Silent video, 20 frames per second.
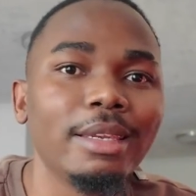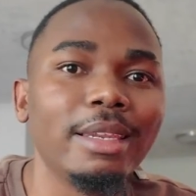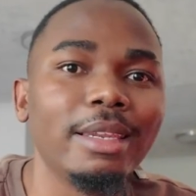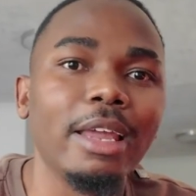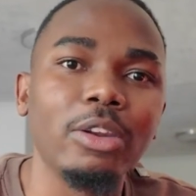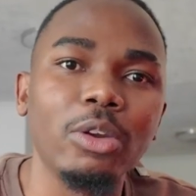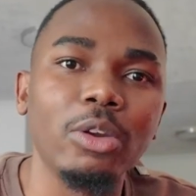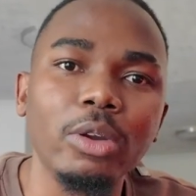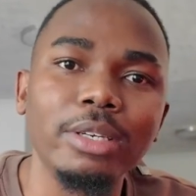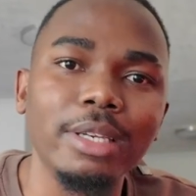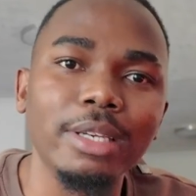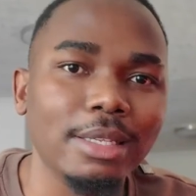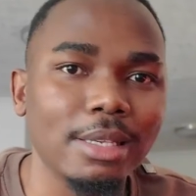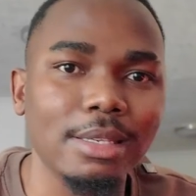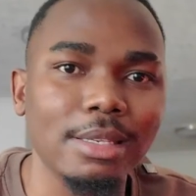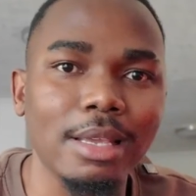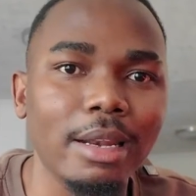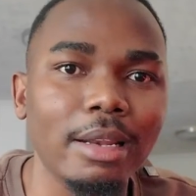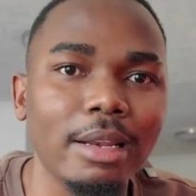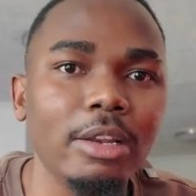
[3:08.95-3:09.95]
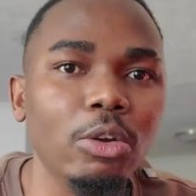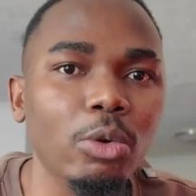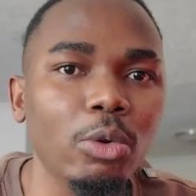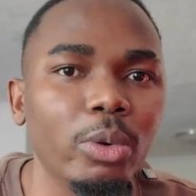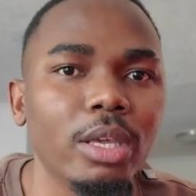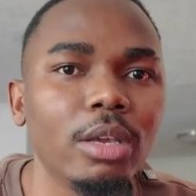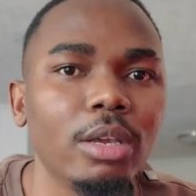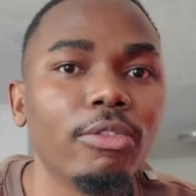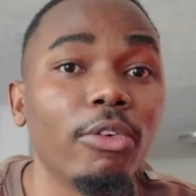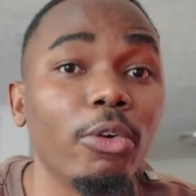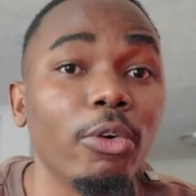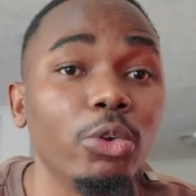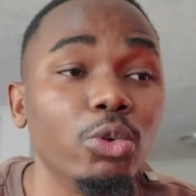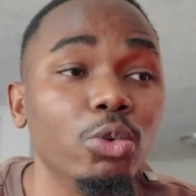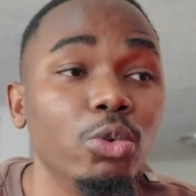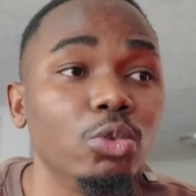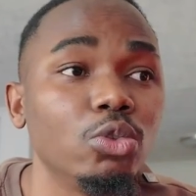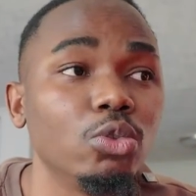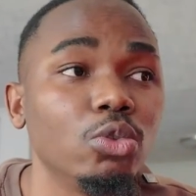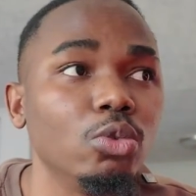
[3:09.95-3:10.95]
They are not necessarily looking for
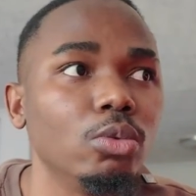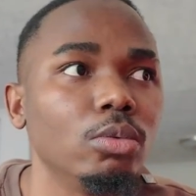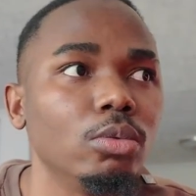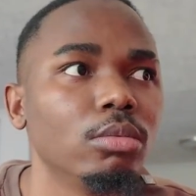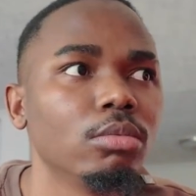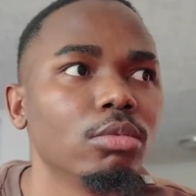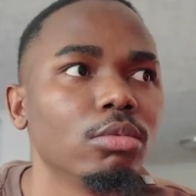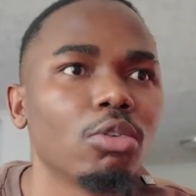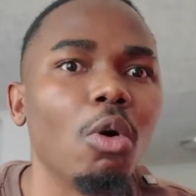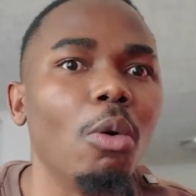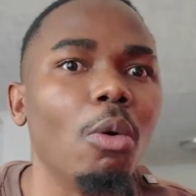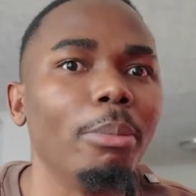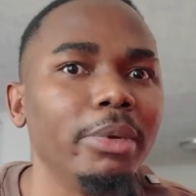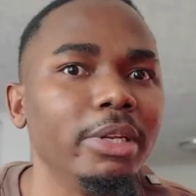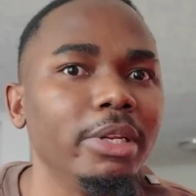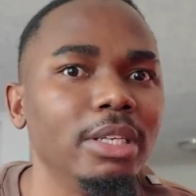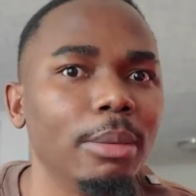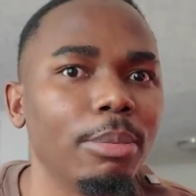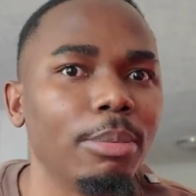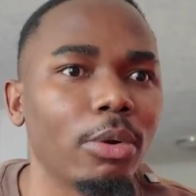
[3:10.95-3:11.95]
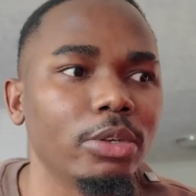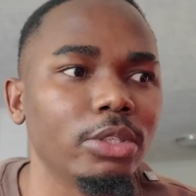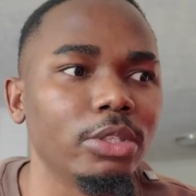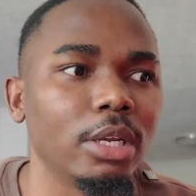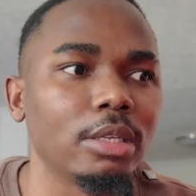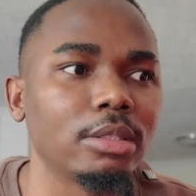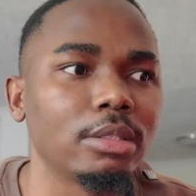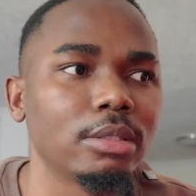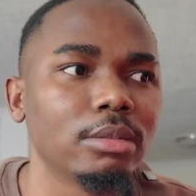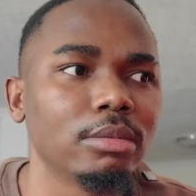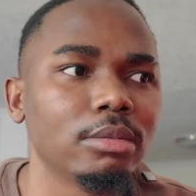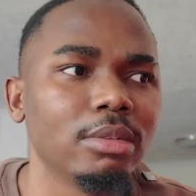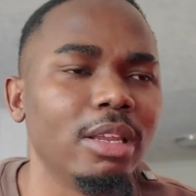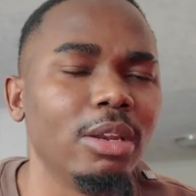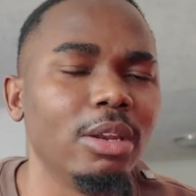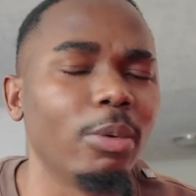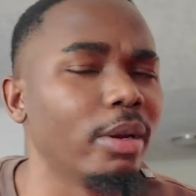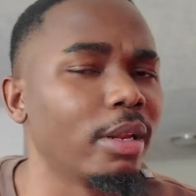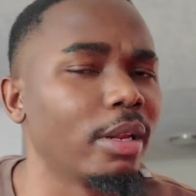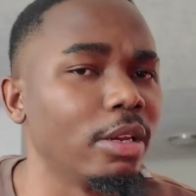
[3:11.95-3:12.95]
you to complete the project.
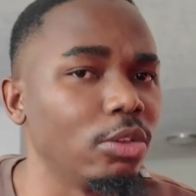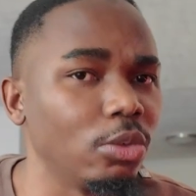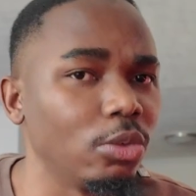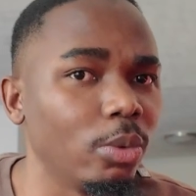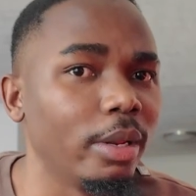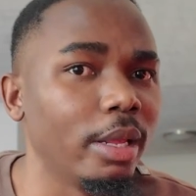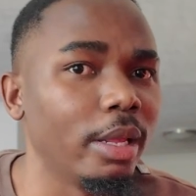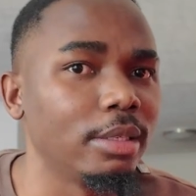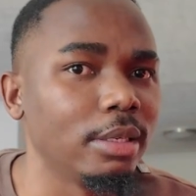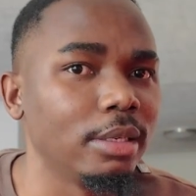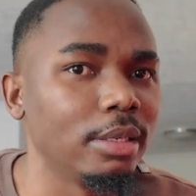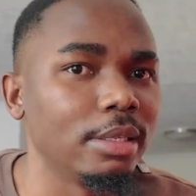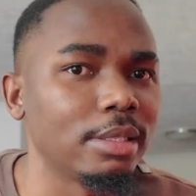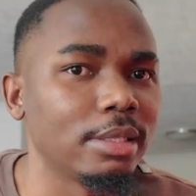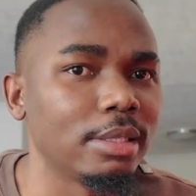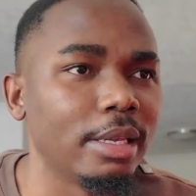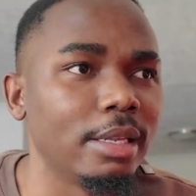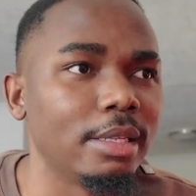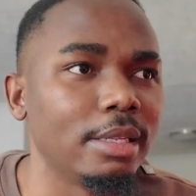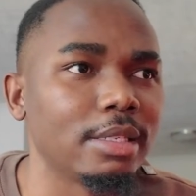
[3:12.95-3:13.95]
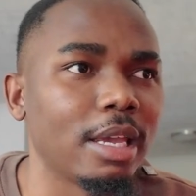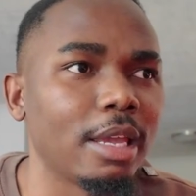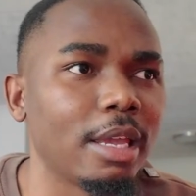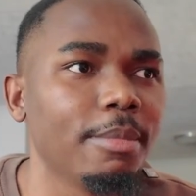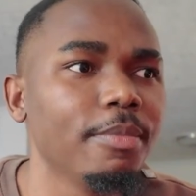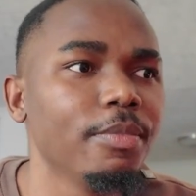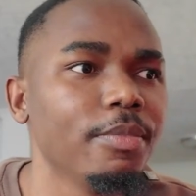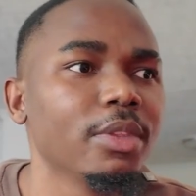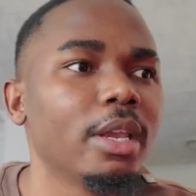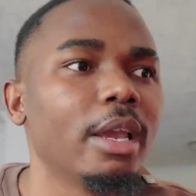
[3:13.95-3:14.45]
Anyone can do that in this day and time.